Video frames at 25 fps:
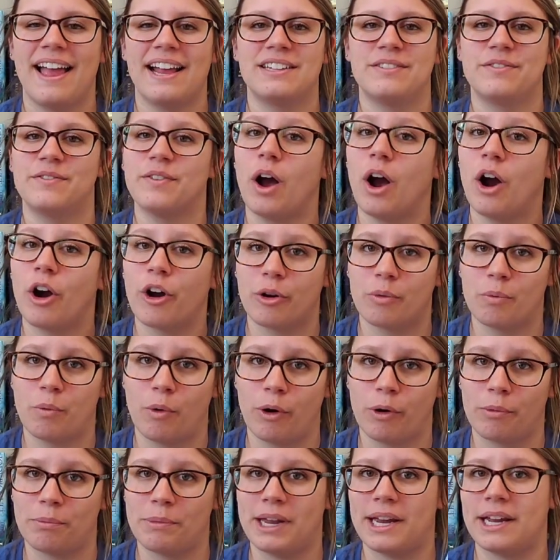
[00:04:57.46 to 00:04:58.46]
It's
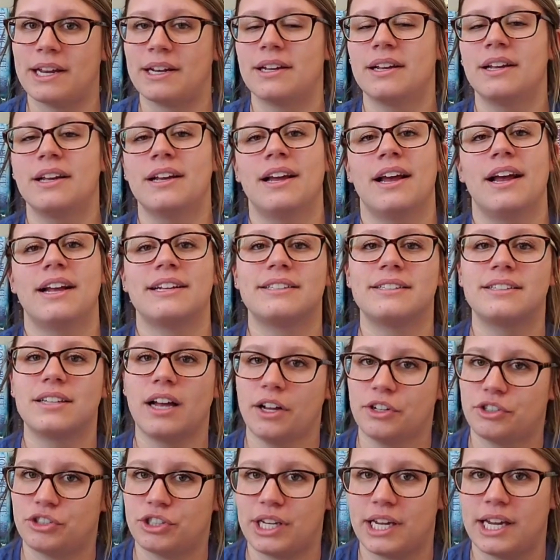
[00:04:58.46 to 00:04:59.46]
heartwarming, it's
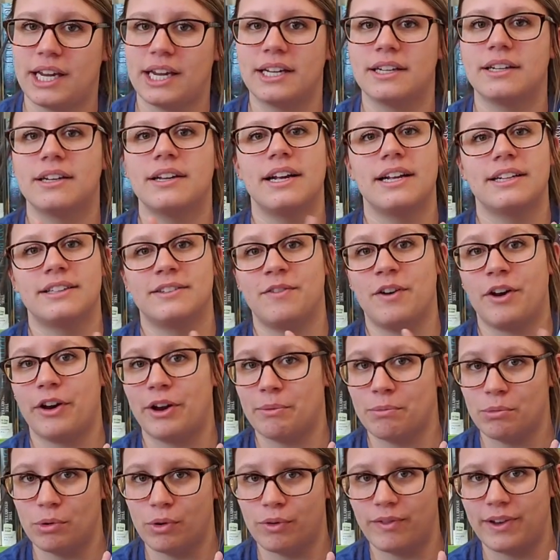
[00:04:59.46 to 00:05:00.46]
touching, it's
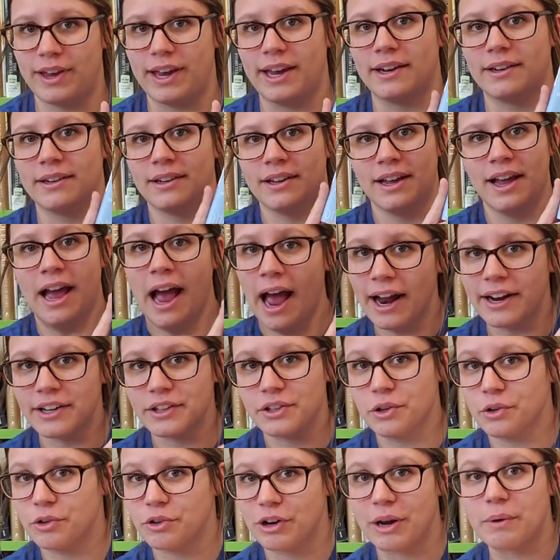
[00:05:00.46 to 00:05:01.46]
very moving, and
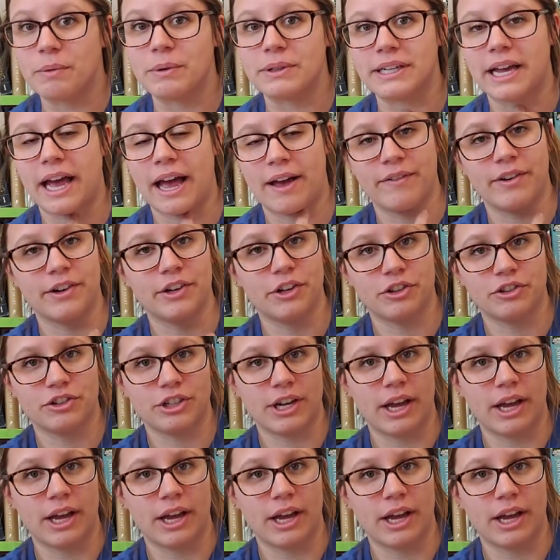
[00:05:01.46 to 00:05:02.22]
it's a great one to have on your